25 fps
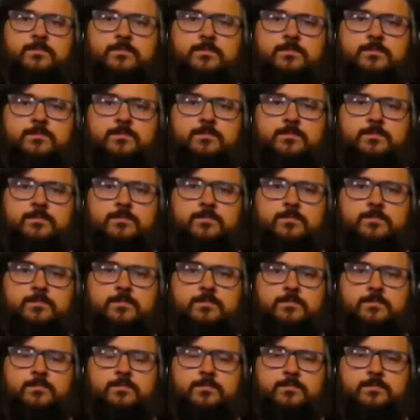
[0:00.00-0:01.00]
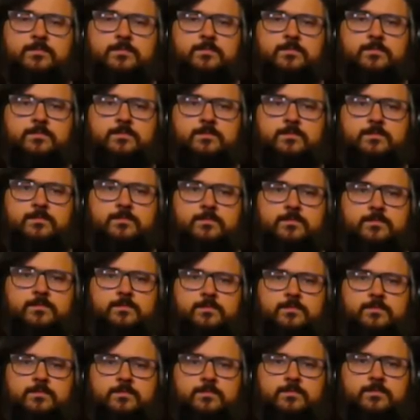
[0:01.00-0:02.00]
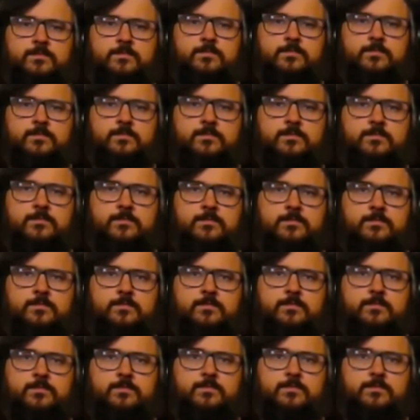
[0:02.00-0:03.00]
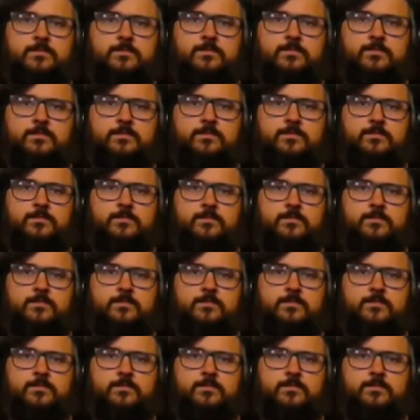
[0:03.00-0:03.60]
(not speaking)